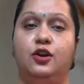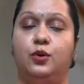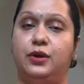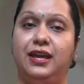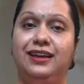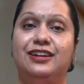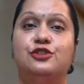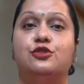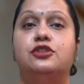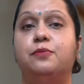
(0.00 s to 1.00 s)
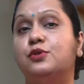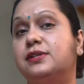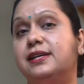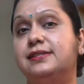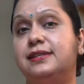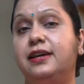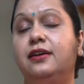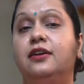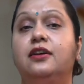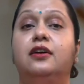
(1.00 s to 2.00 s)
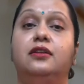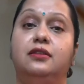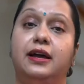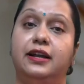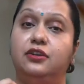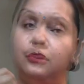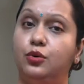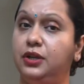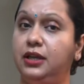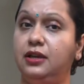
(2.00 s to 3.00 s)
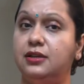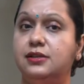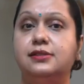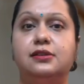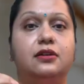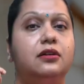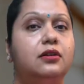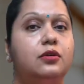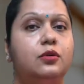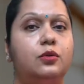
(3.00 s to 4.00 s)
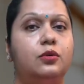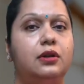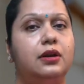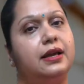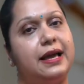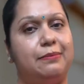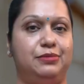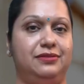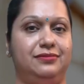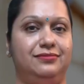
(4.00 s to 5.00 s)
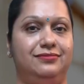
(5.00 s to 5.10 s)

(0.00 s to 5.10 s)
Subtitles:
Okay, so suppose I say that Dhoni is a cool captain,